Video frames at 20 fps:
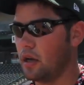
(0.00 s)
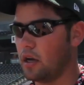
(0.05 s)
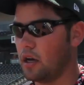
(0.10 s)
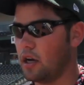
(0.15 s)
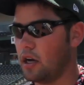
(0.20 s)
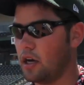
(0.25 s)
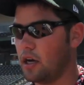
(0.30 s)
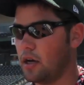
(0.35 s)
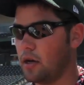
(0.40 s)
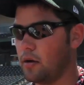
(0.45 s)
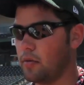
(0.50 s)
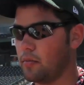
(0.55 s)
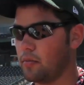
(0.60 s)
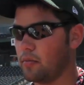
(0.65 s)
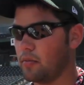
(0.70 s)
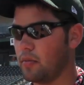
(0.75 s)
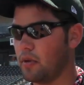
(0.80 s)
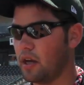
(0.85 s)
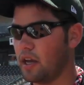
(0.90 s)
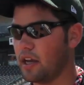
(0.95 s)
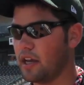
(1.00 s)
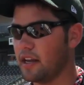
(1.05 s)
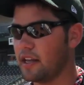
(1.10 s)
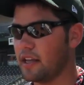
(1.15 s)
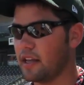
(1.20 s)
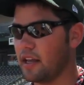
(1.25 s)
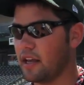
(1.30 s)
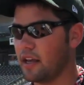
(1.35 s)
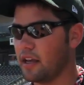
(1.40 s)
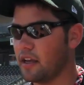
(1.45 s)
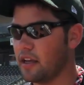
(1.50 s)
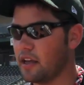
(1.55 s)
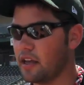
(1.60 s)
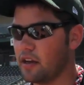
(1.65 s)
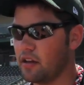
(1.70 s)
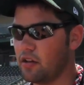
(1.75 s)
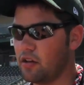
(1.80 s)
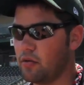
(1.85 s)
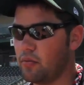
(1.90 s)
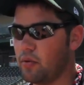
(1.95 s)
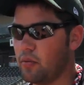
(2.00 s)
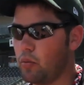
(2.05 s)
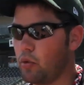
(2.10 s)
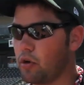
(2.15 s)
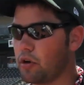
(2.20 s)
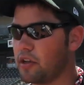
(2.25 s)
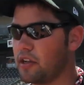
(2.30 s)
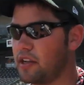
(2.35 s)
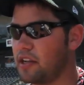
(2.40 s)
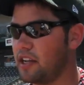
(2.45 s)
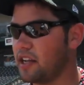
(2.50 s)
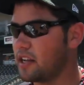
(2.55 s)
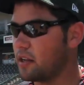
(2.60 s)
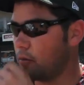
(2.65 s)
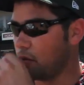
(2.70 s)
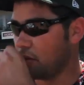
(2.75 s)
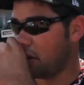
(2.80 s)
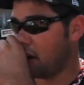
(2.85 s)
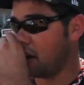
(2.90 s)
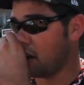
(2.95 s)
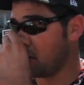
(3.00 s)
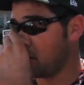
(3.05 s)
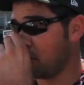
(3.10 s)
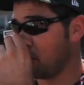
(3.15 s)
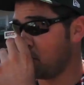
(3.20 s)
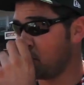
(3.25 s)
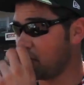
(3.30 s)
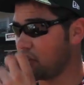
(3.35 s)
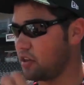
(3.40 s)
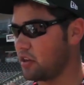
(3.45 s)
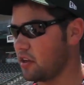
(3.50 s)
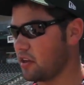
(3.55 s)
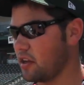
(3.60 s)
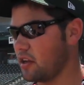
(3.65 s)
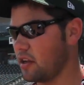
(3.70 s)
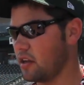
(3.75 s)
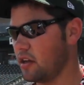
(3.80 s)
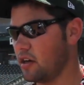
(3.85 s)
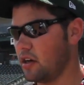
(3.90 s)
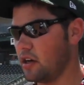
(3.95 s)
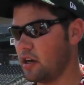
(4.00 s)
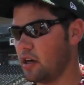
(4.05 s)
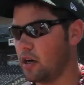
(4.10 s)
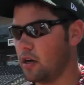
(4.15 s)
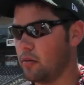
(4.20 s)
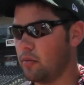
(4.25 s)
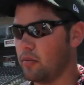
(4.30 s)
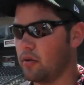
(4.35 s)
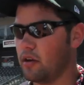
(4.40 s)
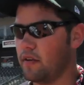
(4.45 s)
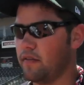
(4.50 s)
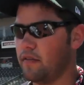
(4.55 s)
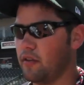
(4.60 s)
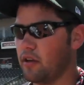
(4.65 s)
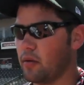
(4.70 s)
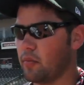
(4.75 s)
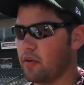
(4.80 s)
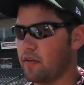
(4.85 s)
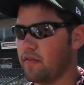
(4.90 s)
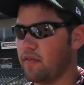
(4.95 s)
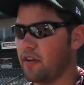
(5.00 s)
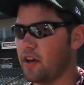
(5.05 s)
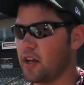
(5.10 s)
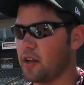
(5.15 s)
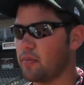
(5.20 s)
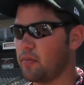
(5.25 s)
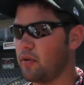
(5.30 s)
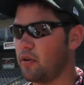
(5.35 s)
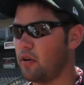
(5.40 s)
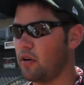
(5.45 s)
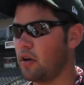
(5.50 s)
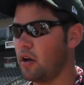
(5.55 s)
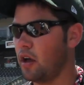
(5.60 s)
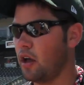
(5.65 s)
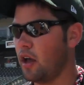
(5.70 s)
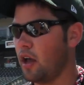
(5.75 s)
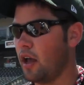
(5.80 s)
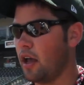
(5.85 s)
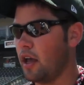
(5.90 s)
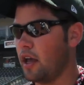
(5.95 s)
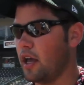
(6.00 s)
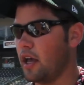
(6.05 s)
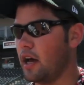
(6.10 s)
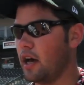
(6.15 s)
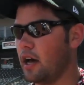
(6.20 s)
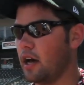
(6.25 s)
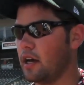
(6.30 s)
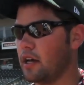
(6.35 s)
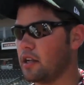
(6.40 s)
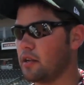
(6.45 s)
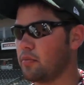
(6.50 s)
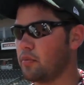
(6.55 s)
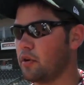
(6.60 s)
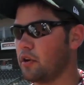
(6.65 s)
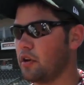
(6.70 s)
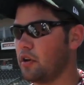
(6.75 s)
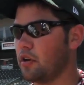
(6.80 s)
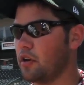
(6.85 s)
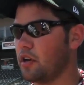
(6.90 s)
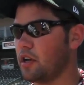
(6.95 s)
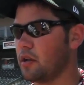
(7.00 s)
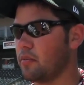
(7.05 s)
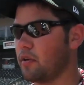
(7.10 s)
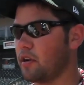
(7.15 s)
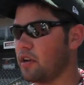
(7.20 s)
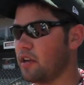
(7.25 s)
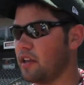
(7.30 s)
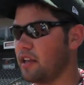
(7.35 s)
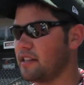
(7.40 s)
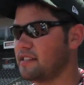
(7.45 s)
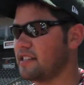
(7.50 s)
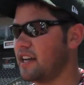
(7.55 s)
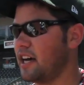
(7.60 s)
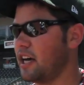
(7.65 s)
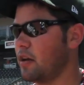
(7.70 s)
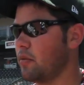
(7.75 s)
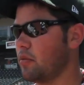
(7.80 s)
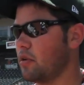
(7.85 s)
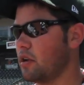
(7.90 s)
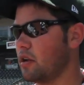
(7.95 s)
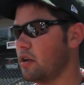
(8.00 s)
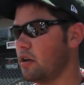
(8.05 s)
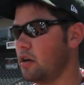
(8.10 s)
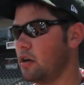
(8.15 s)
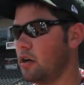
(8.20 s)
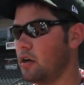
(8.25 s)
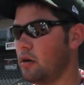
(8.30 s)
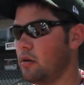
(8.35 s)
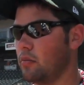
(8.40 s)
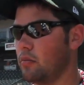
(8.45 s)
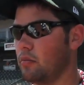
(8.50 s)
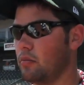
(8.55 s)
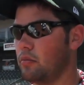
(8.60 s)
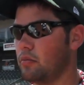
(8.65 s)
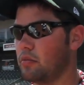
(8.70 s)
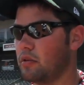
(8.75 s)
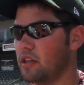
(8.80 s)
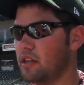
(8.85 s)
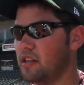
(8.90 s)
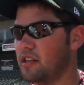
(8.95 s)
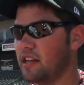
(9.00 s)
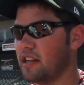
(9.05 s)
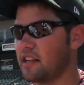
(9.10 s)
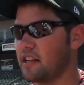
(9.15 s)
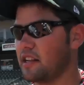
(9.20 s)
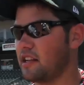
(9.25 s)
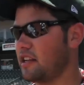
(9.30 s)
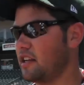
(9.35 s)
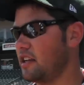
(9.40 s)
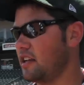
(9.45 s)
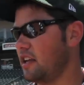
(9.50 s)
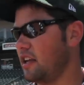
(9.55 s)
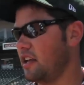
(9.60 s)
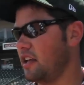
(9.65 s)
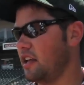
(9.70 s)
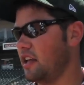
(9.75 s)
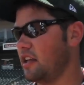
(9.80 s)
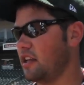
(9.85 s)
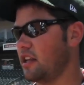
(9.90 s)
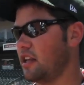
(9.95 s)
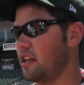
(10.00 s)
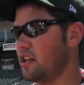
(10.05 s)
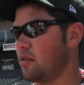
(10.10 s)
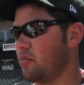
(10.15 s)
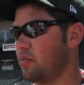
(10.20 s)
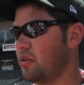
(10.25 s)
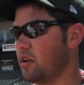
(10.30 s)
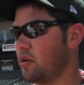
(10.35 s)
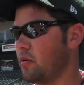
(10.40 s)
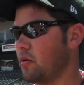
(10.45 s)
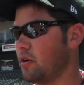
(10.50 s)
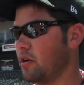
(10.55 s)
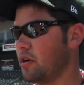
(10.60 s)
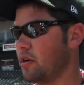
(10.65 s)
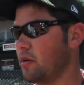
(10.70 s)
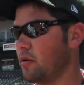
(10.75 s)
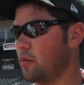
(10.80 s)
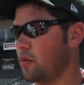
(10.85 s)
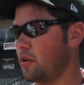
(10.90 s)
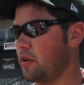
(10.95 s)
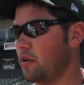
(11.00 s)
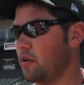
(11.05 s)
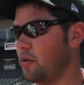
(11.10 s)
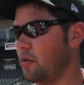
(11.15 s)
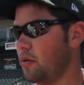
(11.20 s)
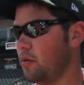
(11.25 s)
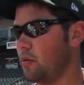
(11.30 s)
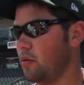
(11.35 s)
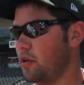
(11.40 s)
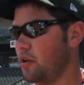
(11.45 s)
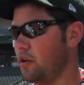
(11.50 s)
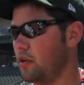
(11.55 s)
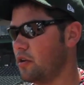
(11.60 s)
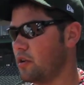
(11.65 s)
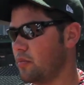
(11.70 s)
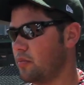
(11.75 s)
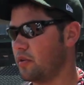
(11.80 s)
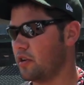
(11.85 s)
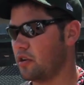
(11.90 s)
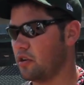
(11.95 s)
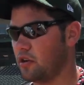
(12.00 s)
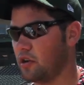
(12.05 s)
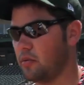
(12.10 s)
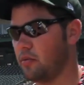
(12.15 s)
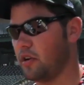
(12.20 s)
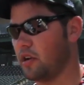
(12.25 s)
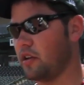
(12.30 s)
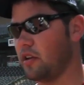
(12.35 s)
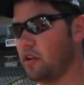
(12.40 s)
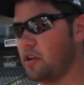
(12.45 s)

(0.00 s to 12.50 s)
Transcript: I gotta get a little bit more consistent with off-speed pitches. I feel like my fastball is pretty good, especially at times. Consistency is a big word when you use a pitcher, especially a